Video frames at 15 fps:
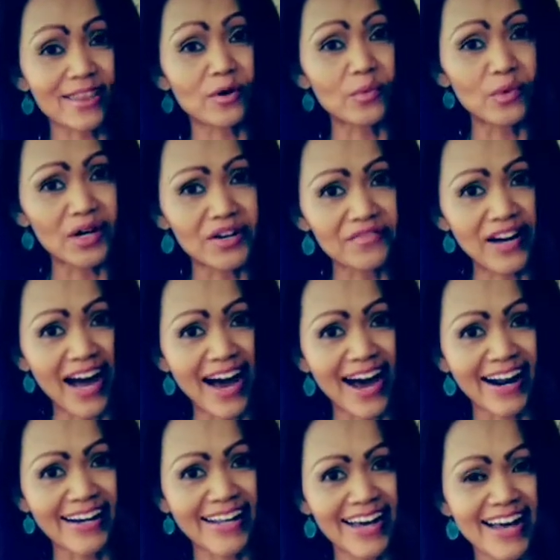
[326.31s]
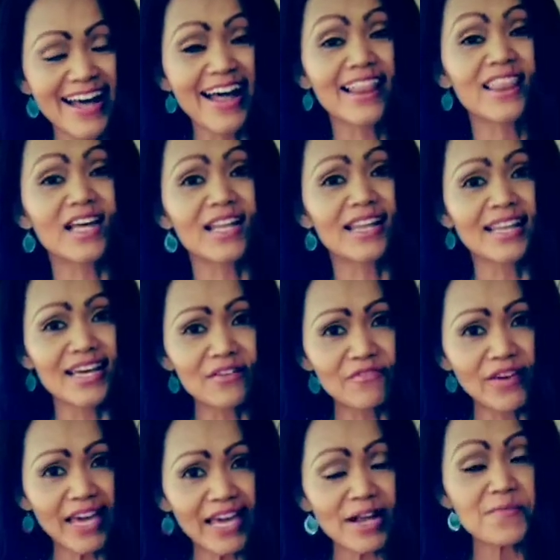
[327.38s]
the word of God, the
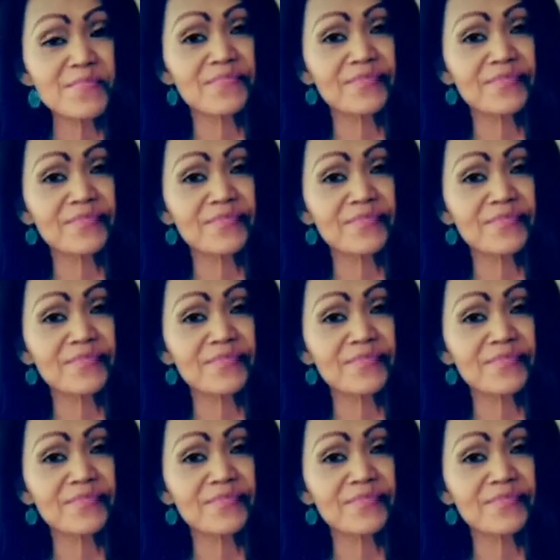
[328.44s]
living,